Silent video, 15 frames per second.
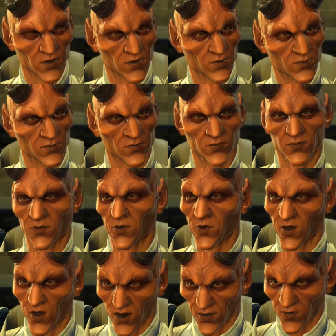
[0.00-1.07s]
Hutts,
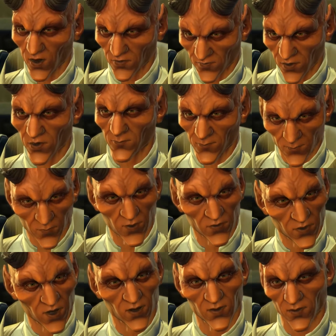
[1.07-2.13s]
one I don't even remember
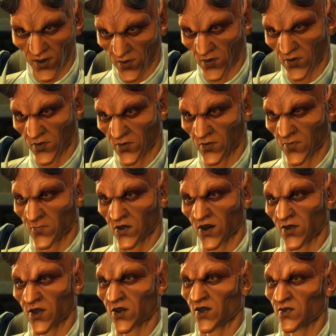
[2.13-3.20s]
crossing. Kept
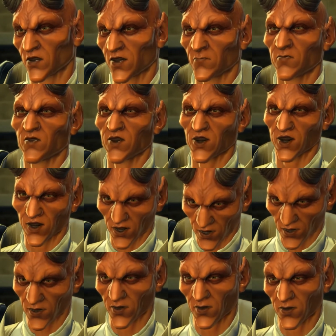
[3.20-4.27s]
licking his lips.
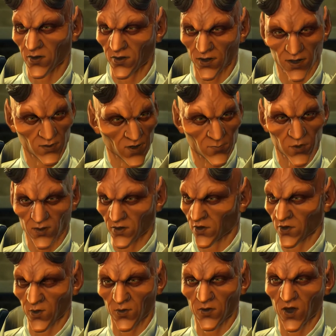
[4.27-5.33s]
I think his name was
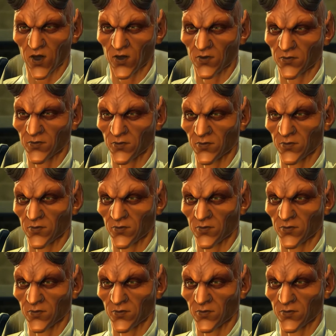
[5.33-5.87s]
Druga.